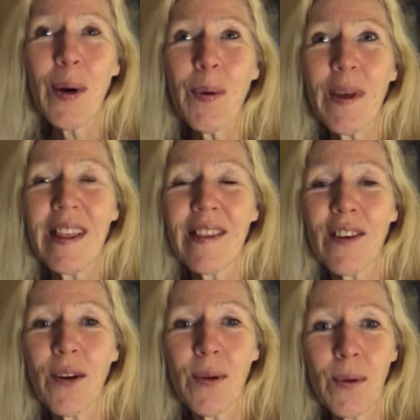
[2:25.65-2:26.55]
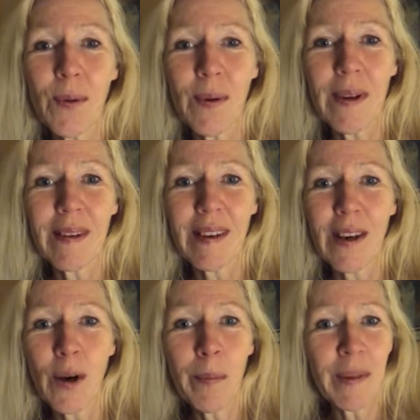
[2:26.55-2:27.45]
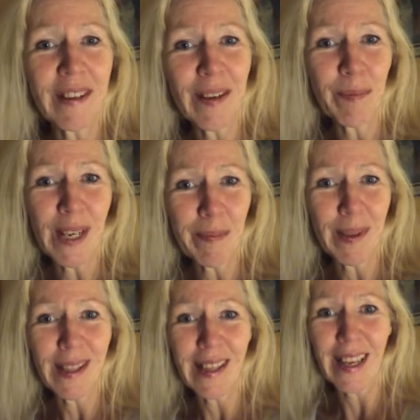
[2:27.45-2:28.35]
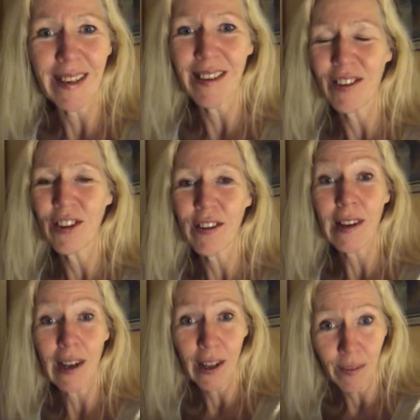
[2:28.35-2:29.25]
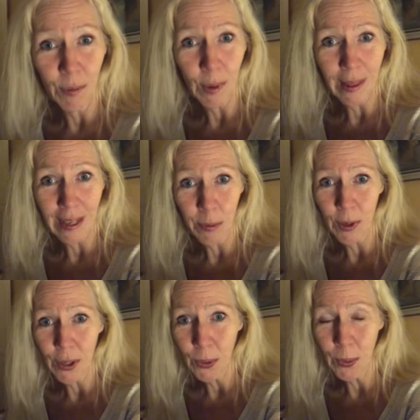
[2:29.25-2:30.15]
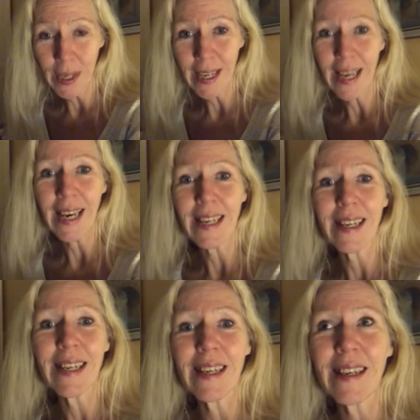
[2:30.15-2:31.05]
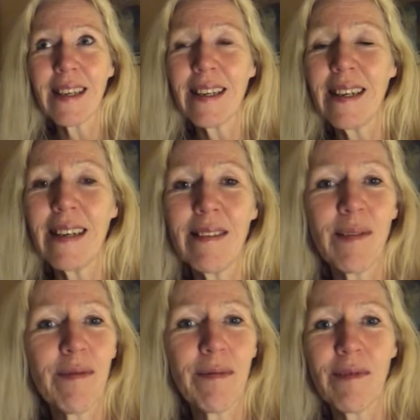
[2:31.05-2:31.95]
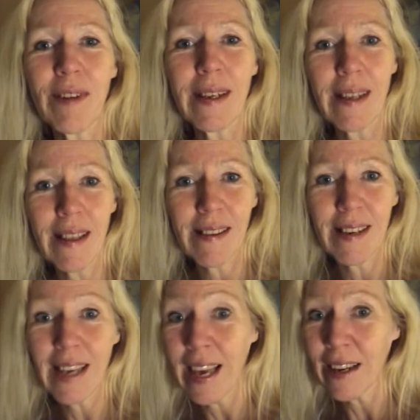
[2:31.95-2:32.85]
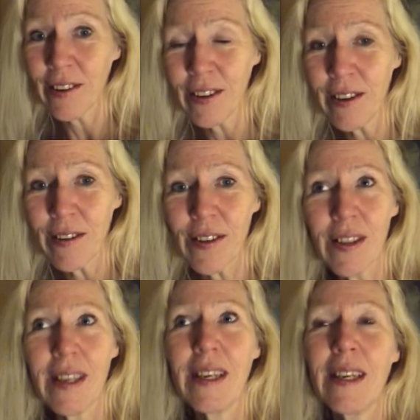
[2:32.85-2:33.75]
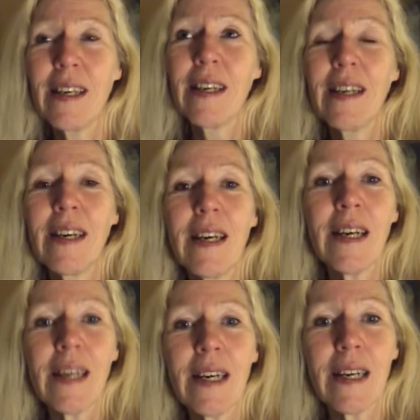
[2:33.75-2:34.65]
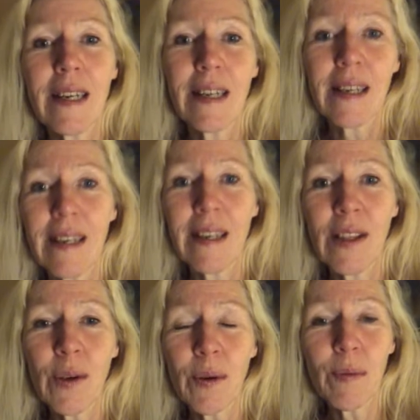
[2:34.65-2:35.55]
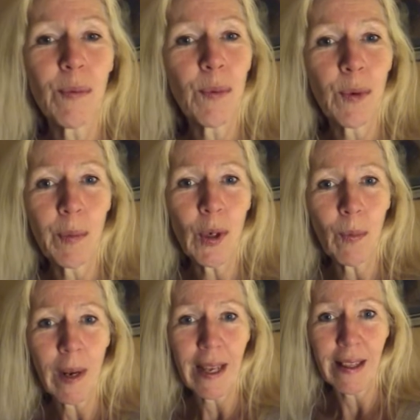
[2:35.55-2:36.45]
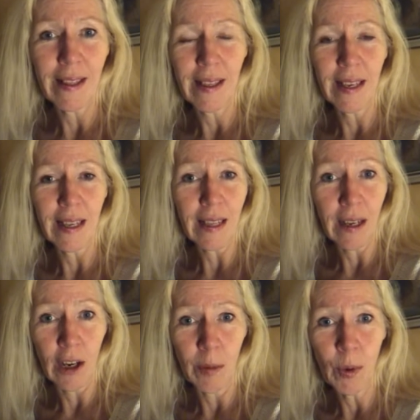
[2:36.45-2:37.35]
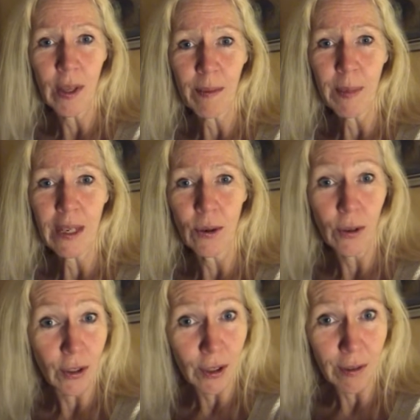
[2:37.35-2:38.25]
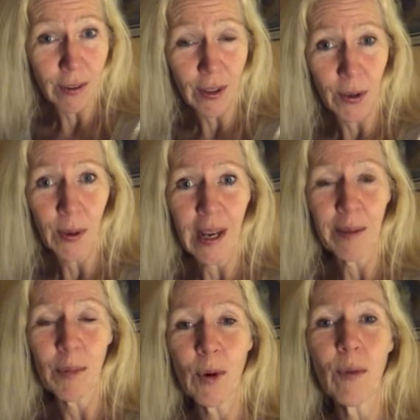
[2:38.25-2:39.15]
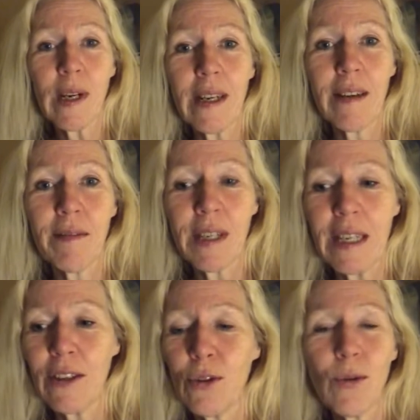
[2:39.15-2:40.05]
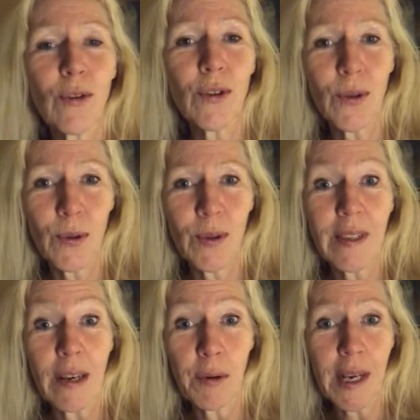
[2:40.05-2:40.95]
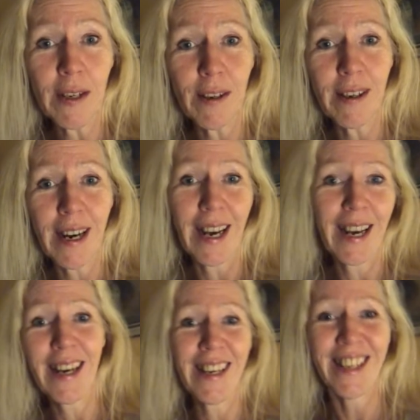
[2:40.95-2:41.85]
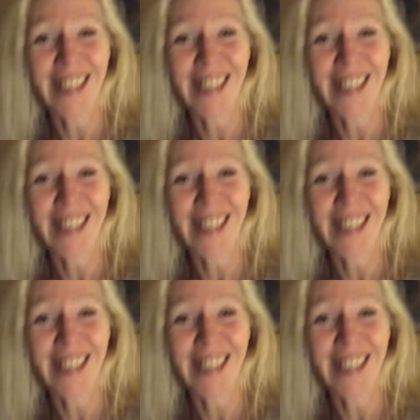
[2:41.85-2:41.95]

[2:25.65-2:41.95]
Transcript: with so competent people that just loved what they were doing, and fantastic actors. The woman who plays Greta Garbo is my daughter, so I'm already very used to direct her.